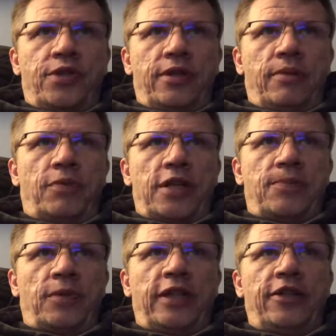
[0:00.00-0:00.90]
to the price
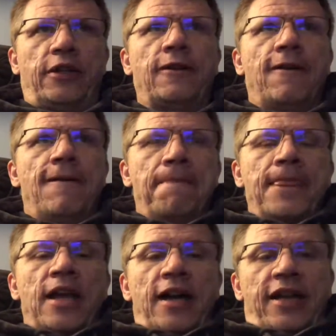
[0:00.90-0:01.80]
per liter.
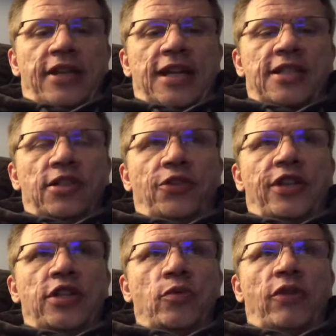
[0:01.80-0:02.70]
The next little
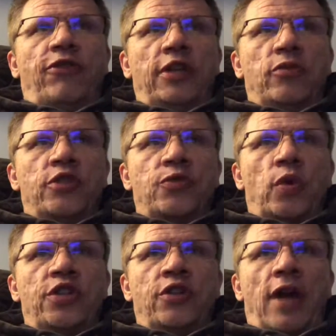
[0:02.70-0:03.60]
thing you would fill in was
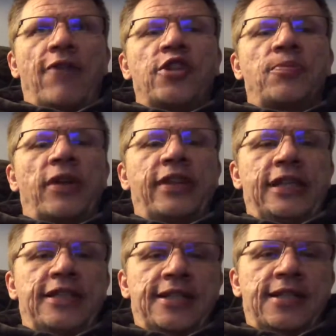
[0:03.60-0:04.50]
what your average
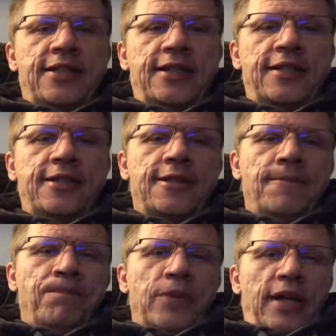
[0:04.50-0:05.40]
monthly distance is.
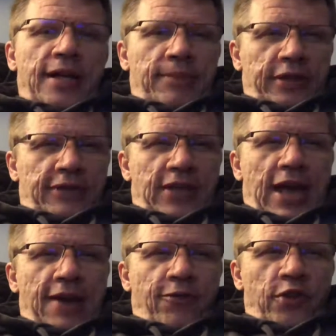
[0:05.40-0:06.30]
I believe the
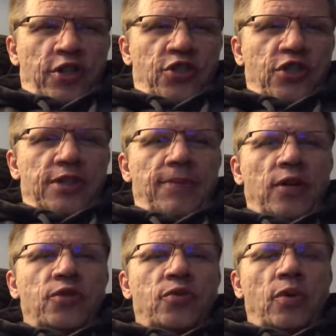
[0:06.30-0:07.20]
average is
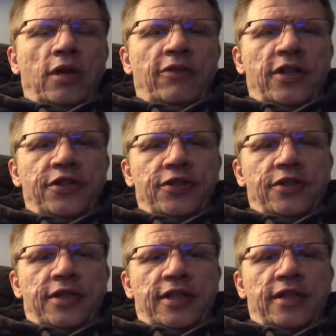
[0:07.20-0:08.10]
about
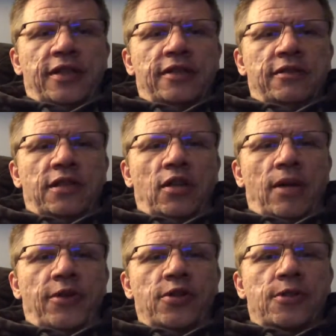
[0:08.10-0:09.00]
1,200
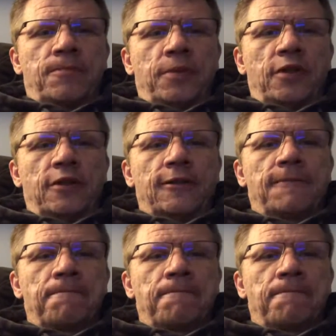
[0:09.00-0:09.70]
kilometers per